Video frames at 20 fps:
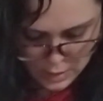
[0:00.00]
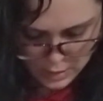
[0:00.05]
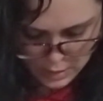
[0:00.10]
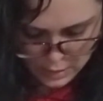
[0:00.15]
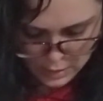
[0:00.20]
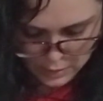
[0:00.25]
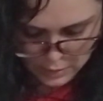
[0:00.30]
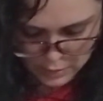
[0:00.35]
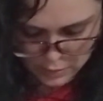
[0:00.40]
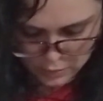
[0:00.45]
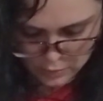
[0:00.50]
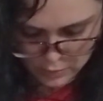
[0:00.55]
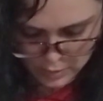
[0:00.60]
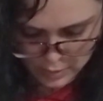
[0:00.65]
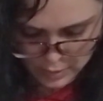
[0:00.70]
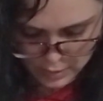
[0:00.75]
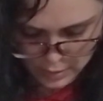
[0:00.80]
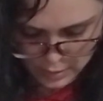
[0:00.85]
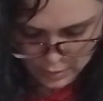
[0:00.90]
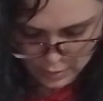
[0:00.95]
It's to get
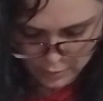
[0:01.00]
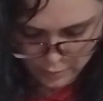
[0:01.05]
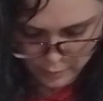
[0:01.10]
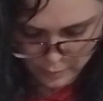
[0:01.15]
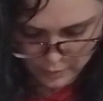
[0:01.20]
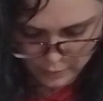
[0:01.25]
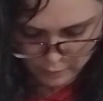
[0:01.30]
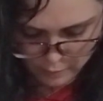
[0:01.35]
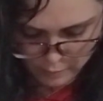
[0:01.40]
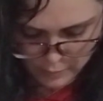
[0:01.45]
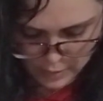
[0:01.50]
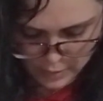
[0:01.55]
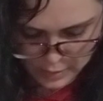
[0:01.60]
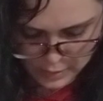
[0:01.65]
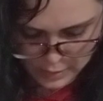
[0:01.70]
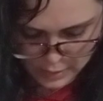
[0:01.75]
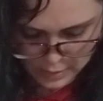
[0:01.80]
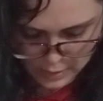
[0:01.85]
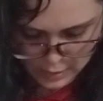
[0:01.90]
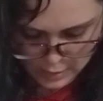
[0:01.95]
a little bit of
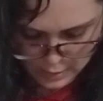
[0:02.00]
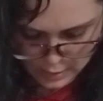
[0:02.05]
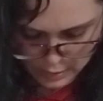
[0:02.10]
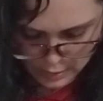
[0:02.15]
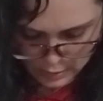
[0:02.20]
messy